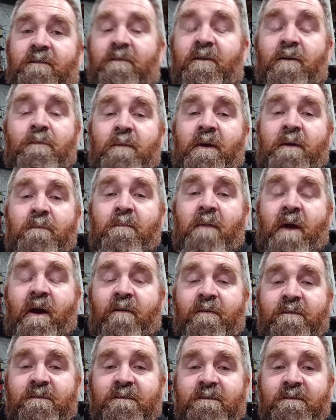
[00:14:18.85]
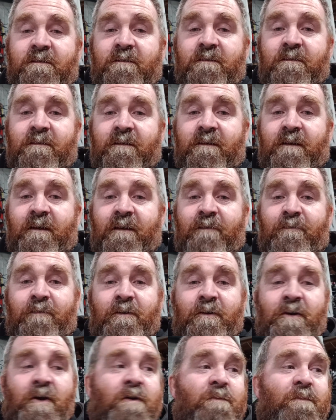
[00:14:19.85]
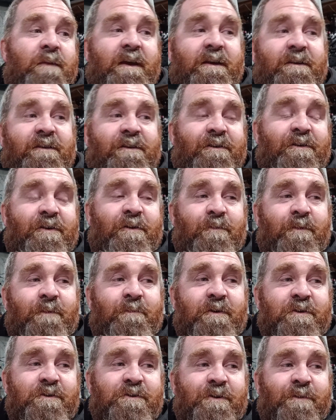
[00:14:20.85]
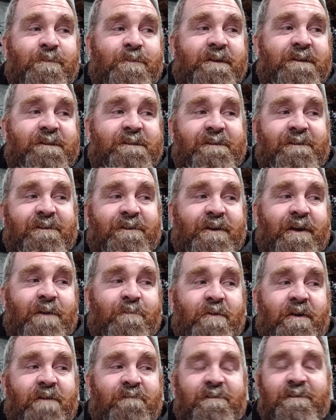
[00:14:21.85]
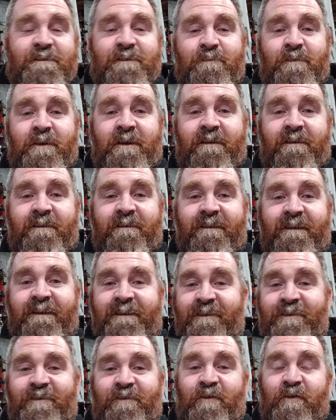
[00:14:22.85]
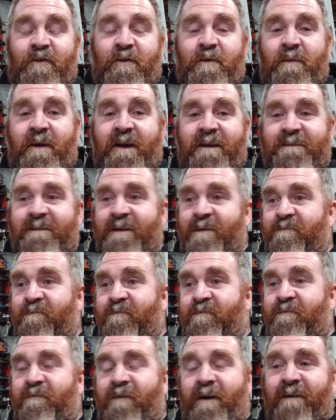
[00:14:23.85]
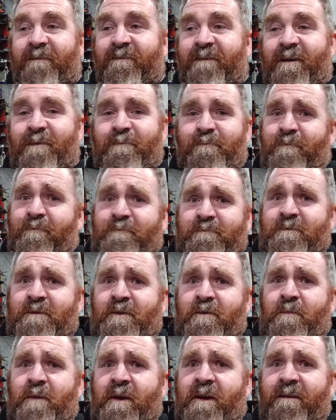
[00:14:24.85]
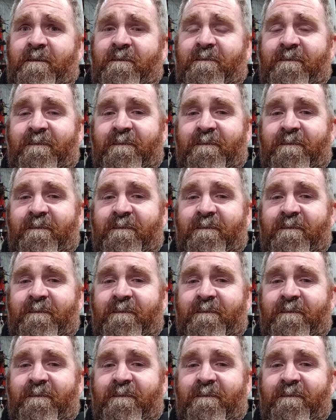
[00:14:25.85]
Don't be embarrassed. If you know me and you know where my shop is and you come around and visit me, you talk about something fucked up, so be it.